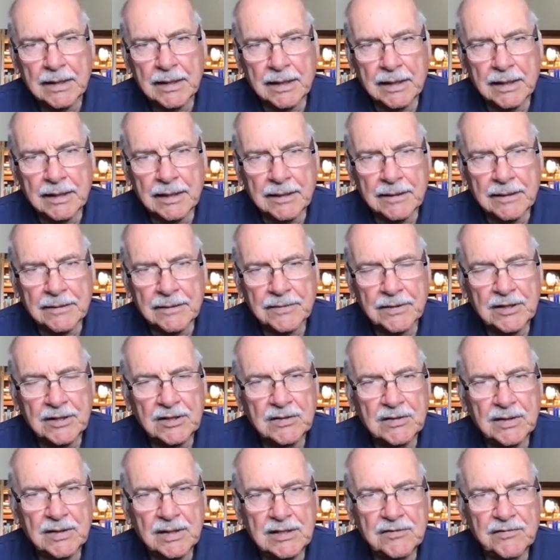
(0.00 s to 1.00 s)

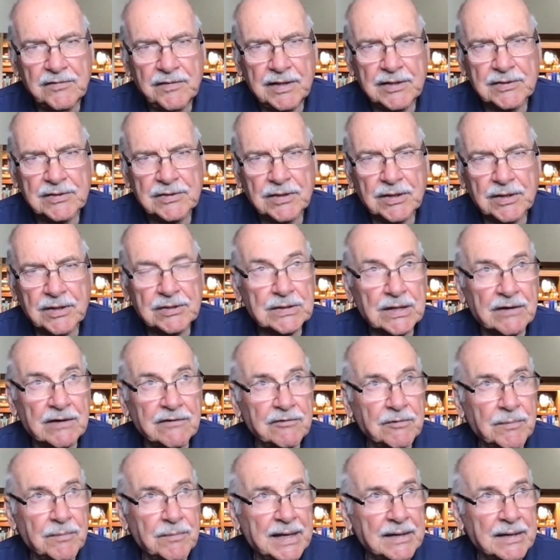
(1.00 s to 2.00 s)
These feeders also
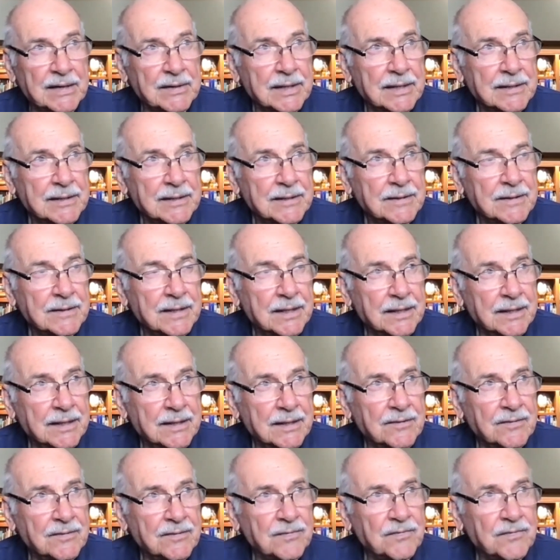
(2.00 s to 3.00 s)
have about
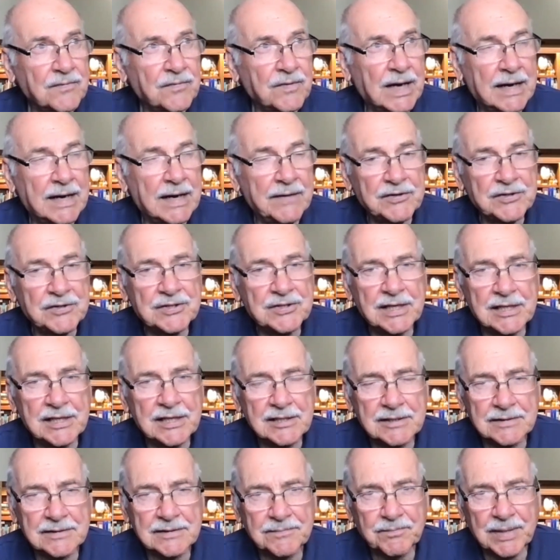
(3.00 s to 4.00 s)
5 or
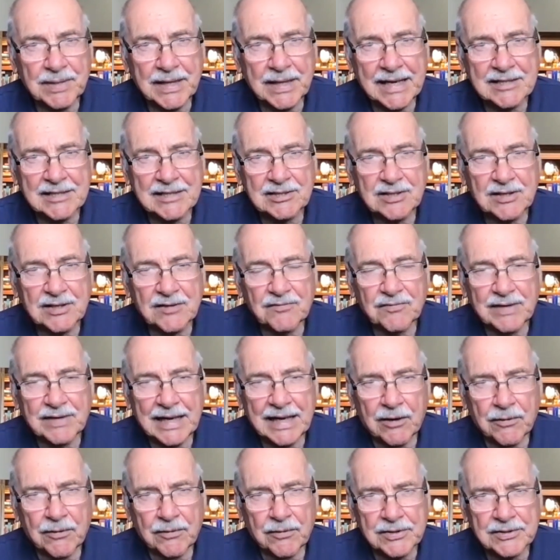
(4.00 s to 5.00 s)
6 plastic
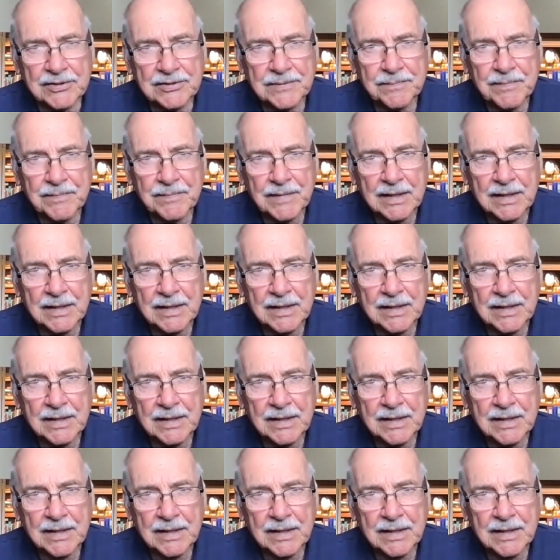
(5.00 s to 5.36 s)
flowers.